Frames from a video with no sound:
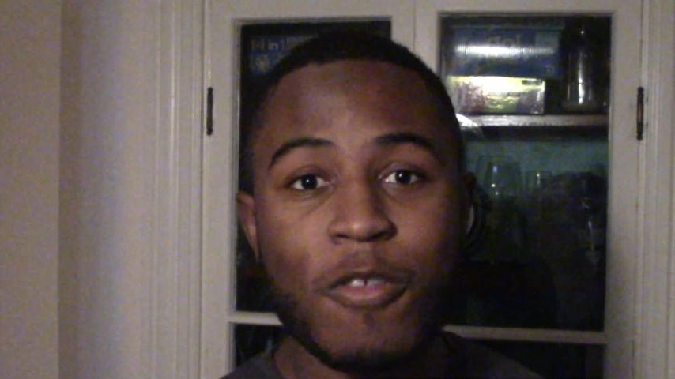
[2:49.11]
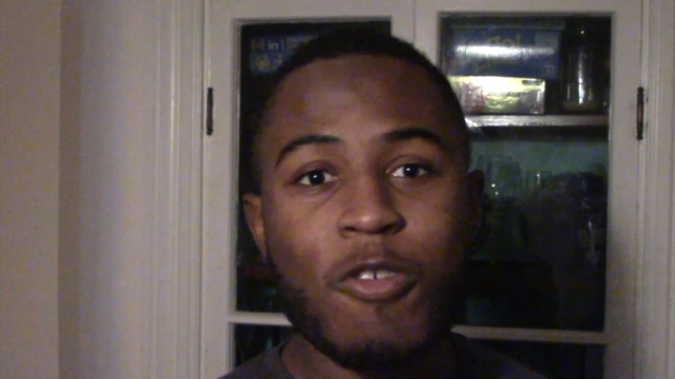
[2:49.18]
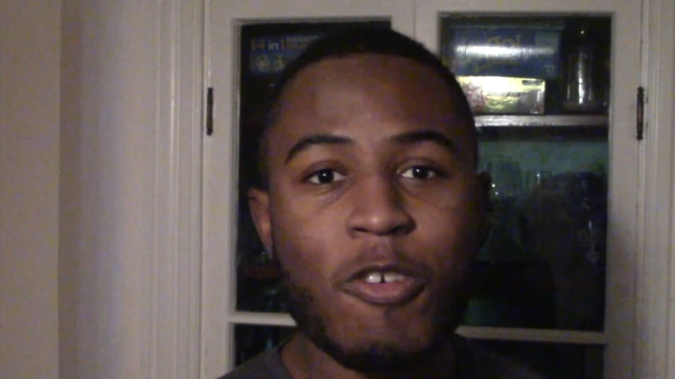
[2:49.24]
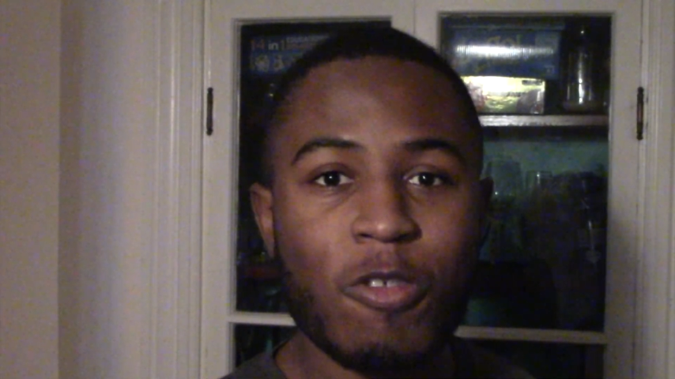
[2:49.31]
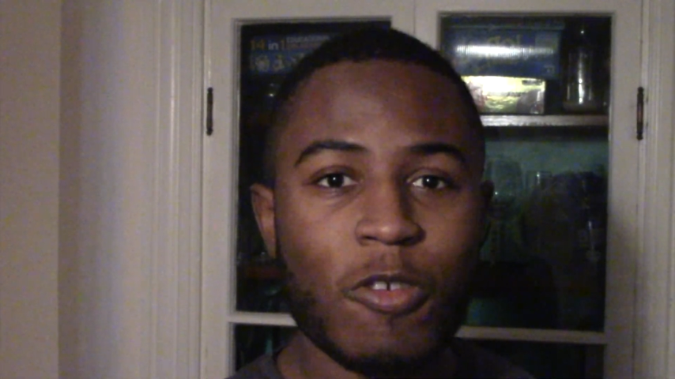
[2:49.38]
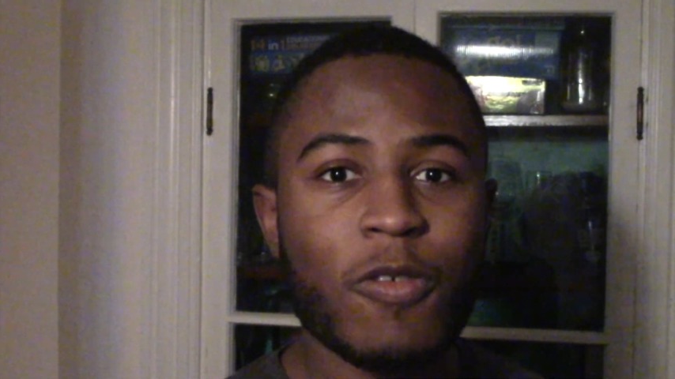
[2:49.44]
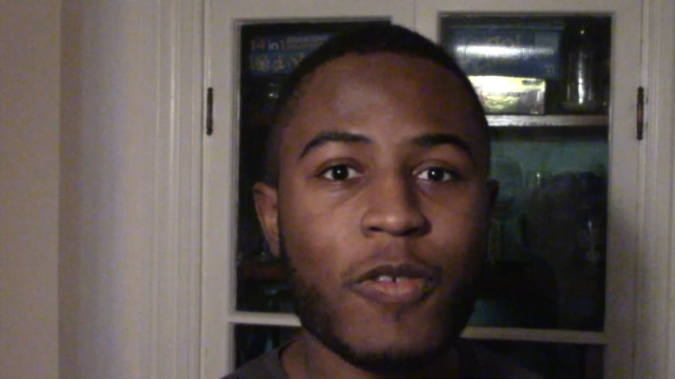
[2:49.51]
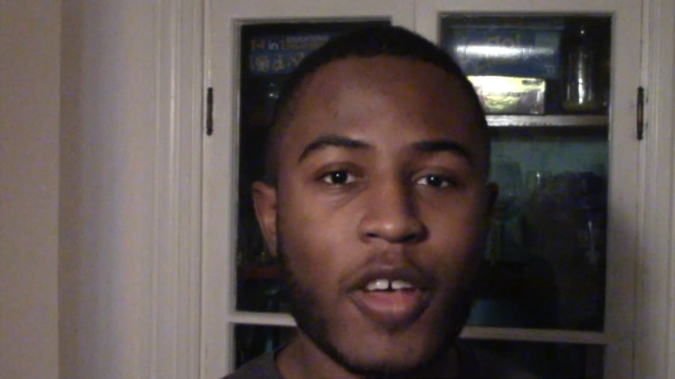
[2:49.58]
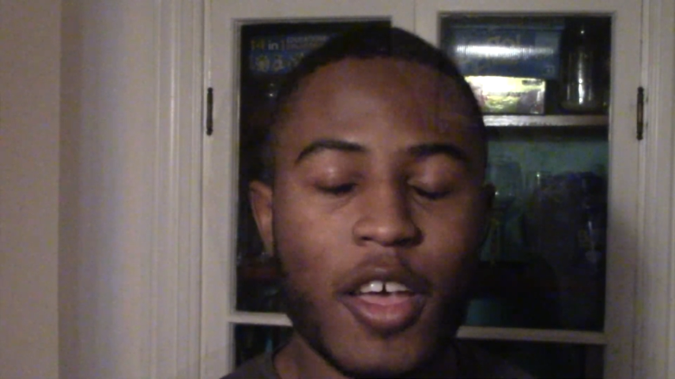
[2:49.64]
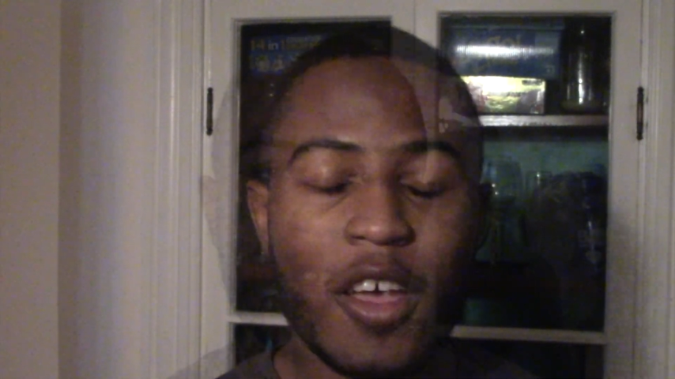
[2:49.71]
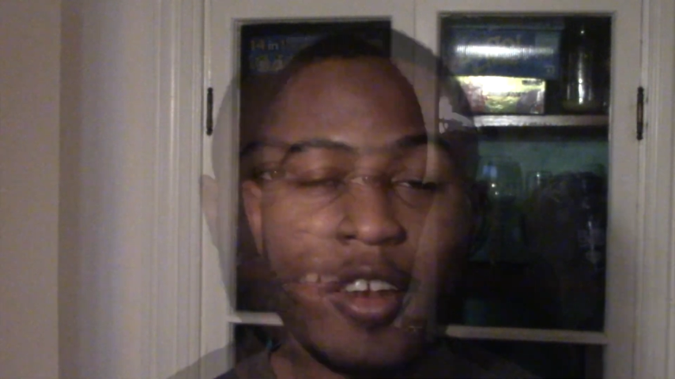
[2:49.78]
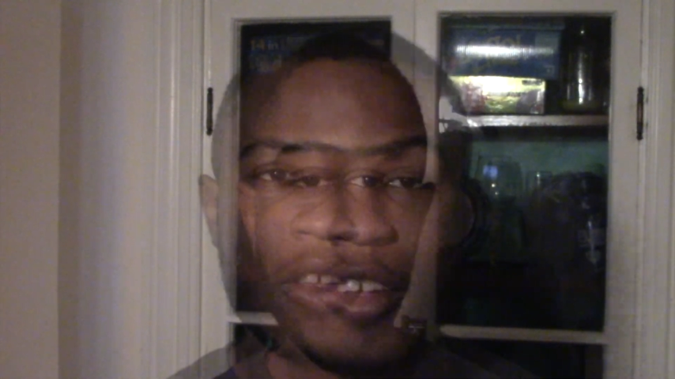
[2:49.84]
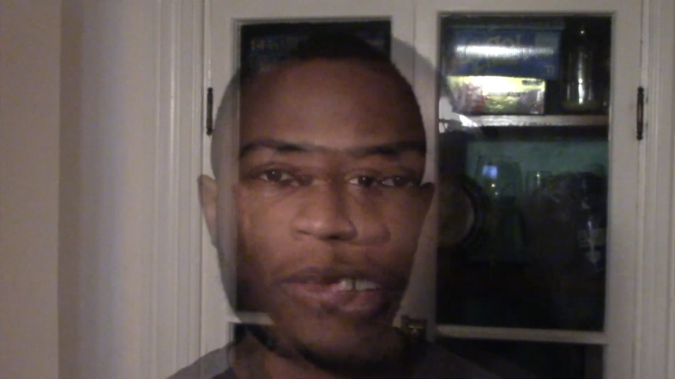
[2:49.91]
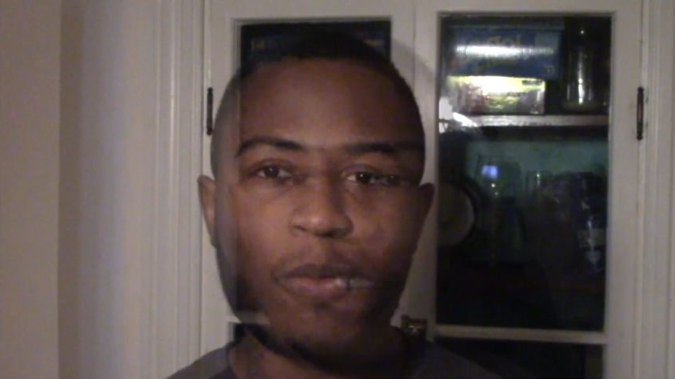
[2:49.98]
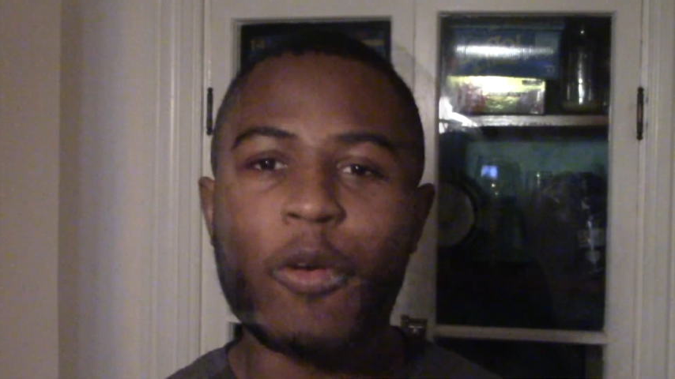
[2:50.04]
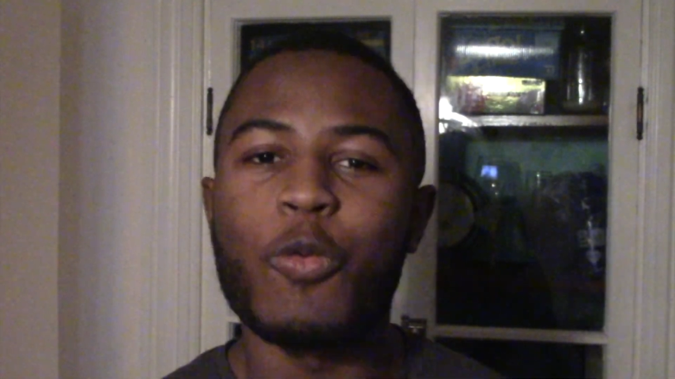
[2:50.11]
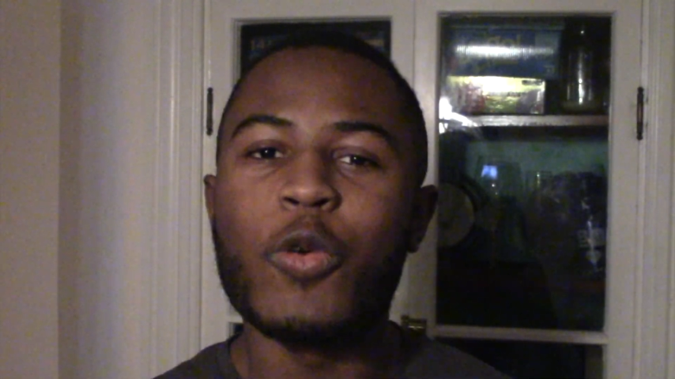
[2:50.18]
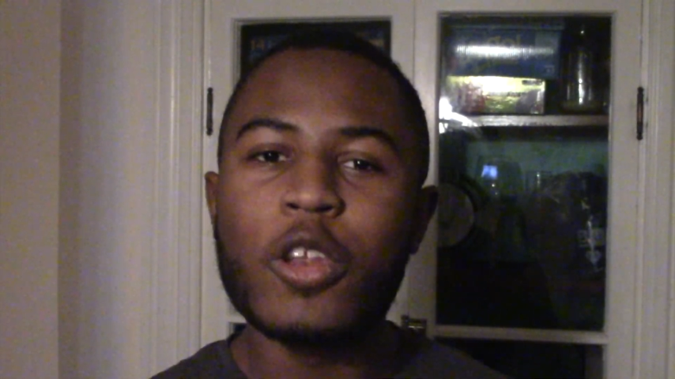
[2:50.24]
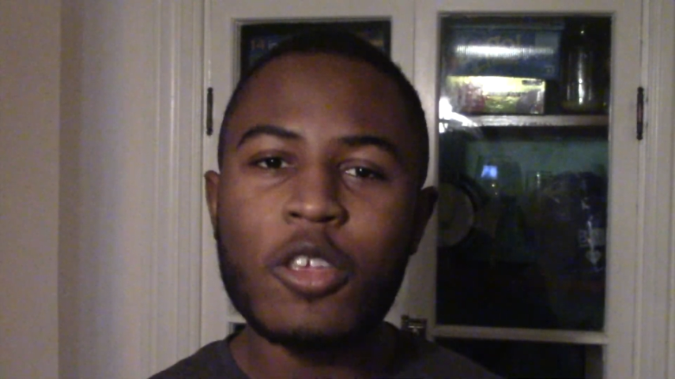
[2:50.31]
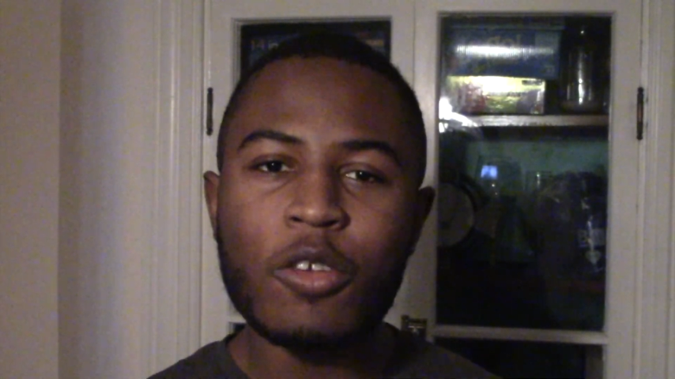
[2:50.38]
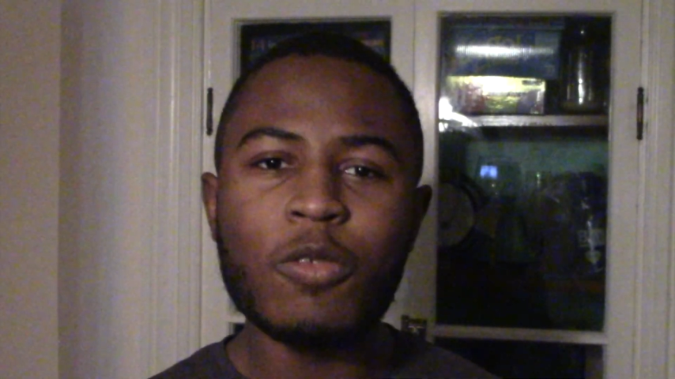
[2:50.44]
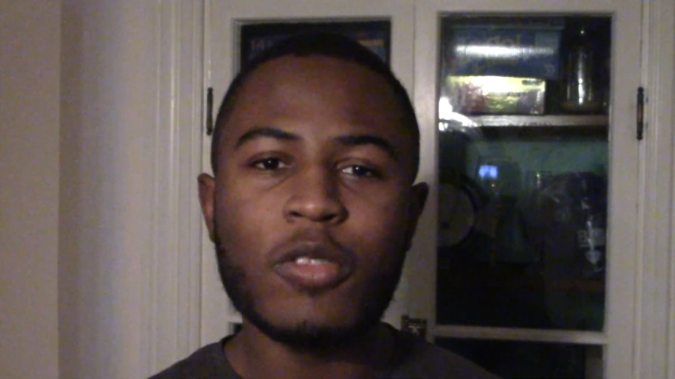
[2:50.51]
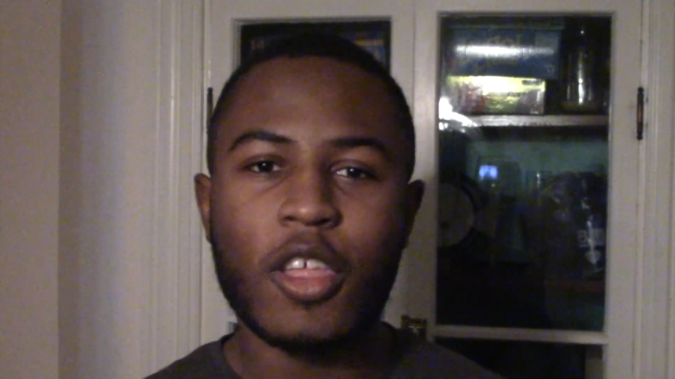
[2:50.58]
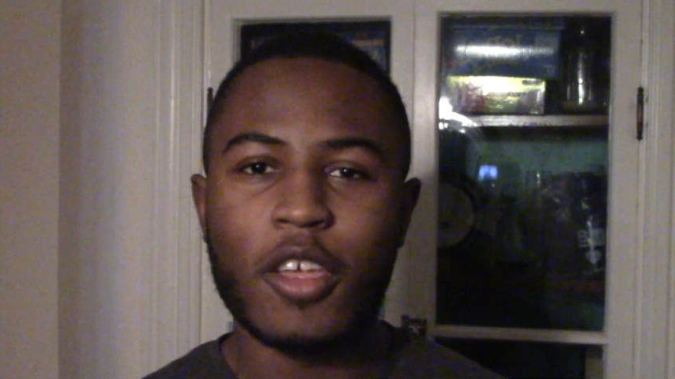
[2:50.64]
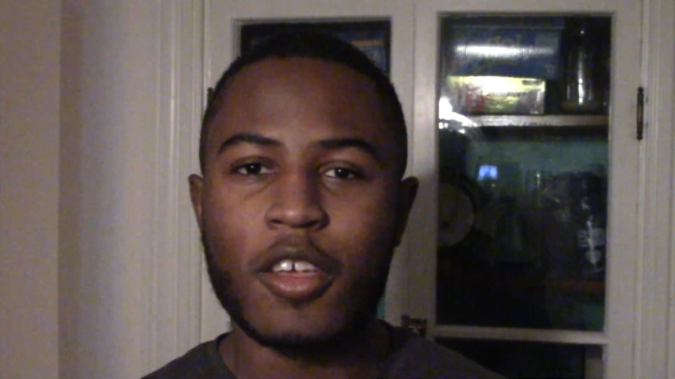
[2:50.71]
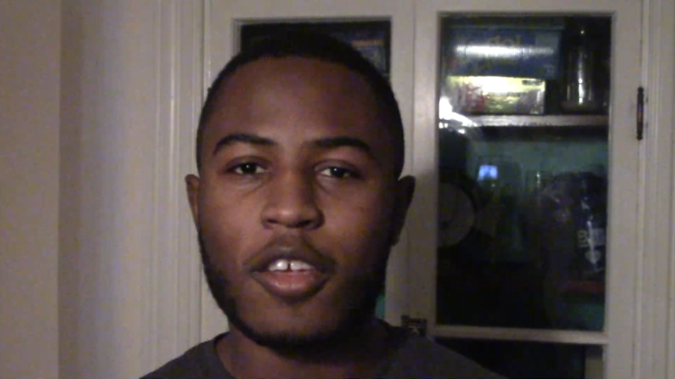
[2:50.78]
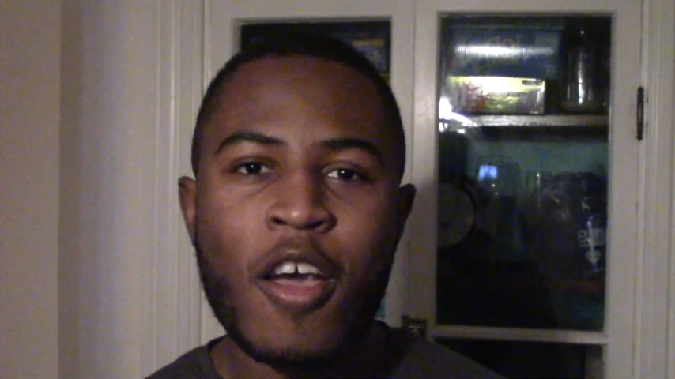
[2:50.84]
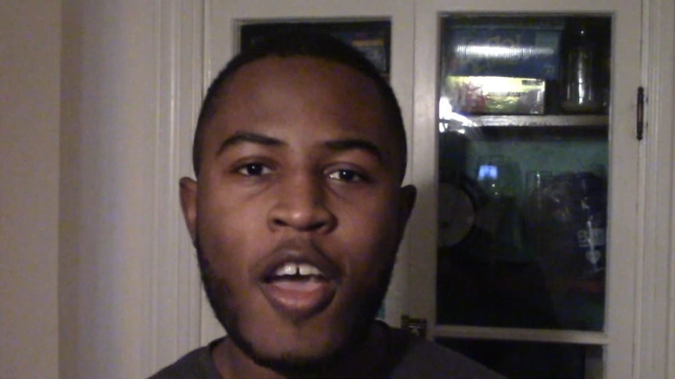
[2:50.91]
gentrified. But what do you think?